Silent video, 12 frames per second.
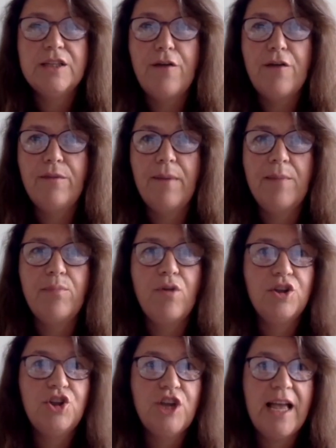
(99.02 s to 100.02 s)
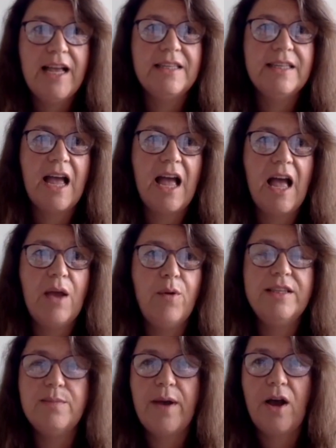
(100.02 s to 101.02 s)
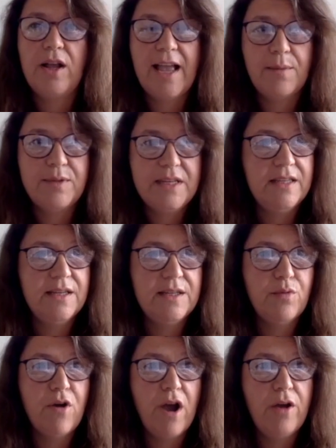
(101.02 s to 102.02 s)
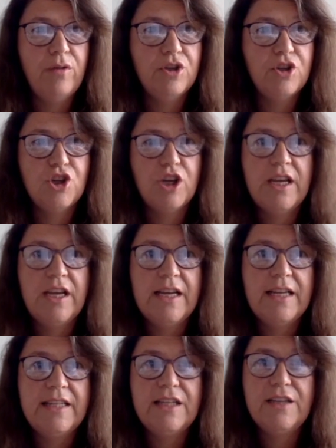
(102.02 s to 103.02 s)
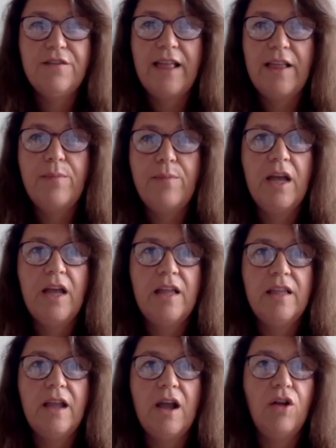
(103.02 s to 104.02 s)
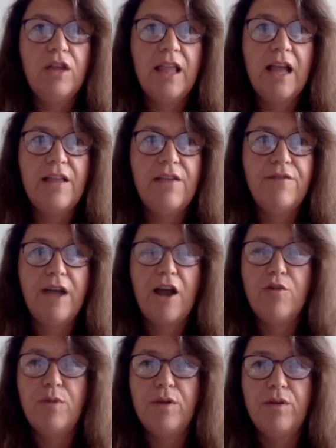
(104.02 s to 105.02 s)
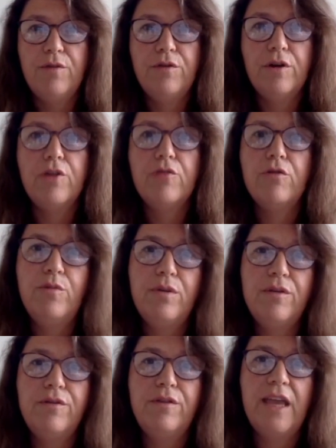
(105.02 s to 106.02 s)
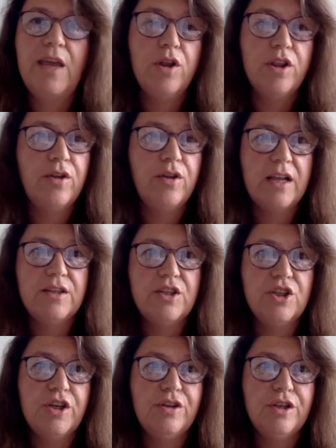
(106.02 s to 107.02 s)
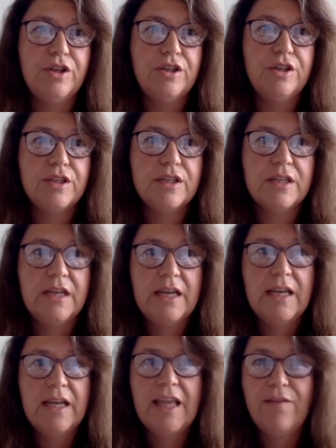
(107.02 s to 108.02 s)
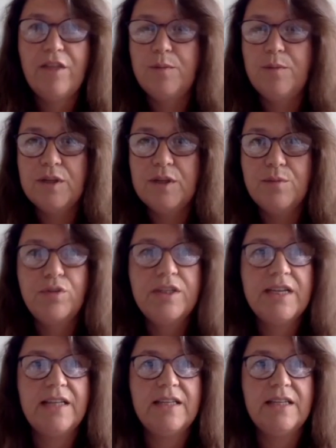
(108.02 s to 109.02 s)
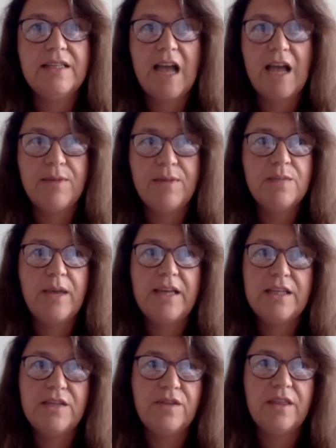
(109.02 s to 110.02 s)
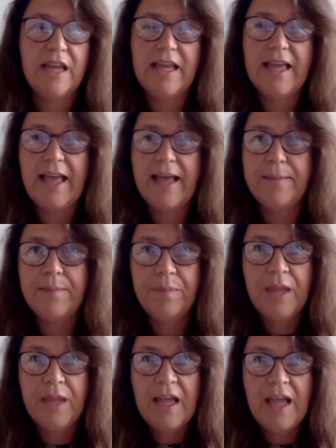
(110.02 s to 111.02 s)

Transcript: So for my project, I went about adapting this approach to develop an online environment for a group of E109 students, giving them some protected time and space for thinking.